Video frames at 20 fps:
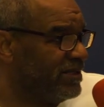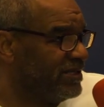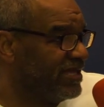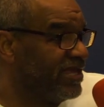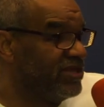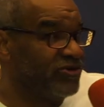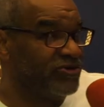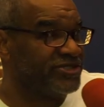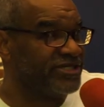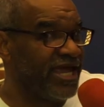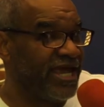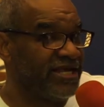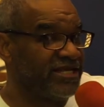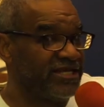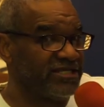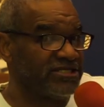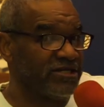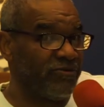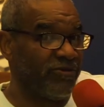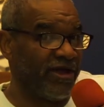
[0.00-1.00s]
can you take
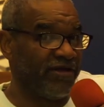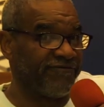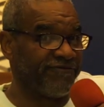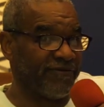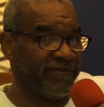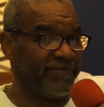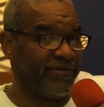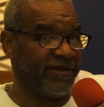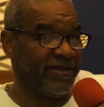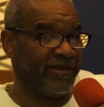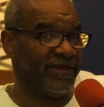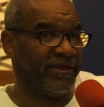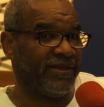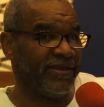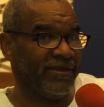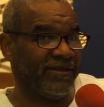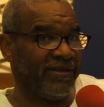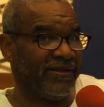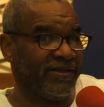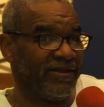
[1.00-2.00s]
this away from me
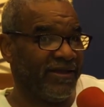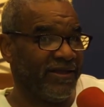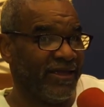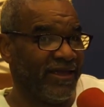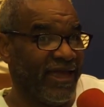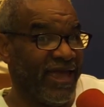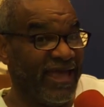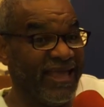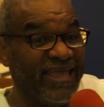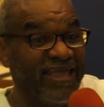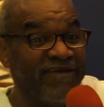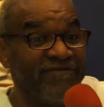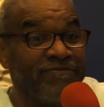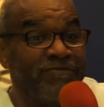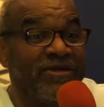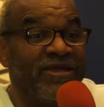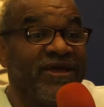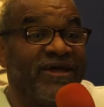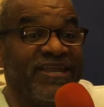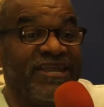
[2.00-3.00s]
and give
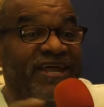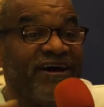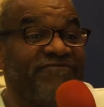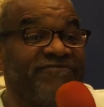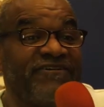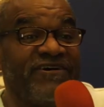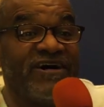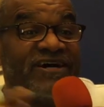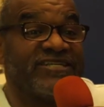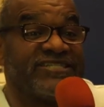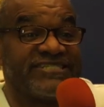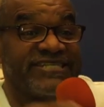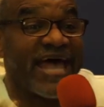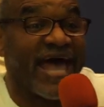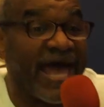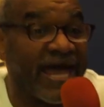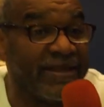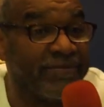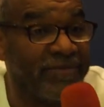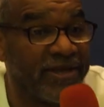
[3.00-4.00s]
me another
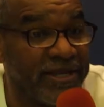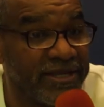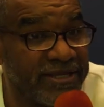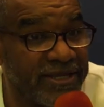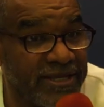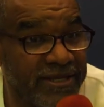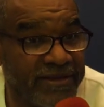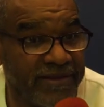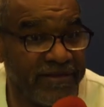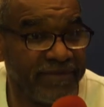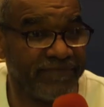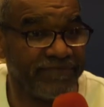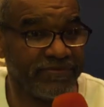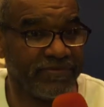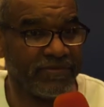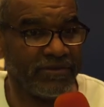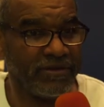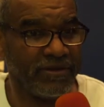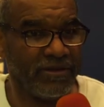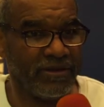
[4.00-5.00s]
assignment?
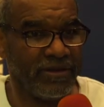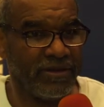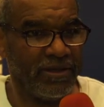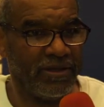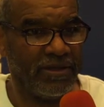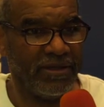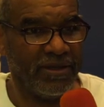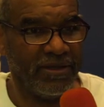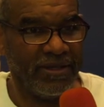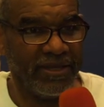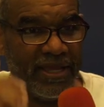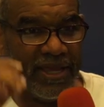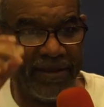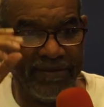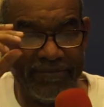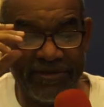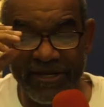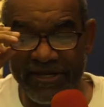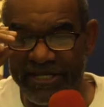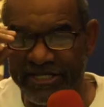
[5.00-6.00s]

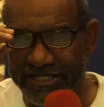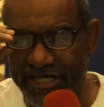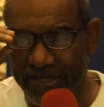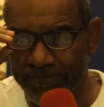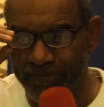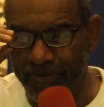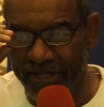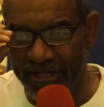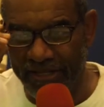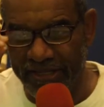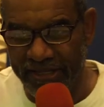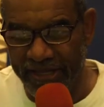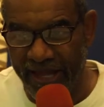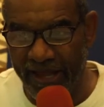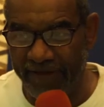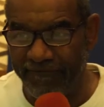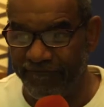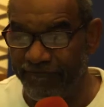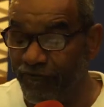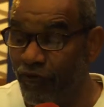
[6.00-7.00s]
And then he said, But
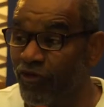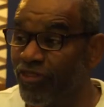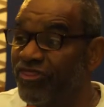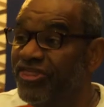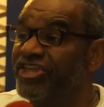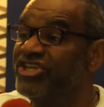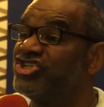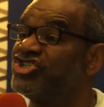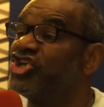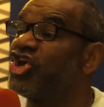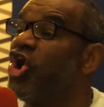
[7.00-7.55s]
yet for this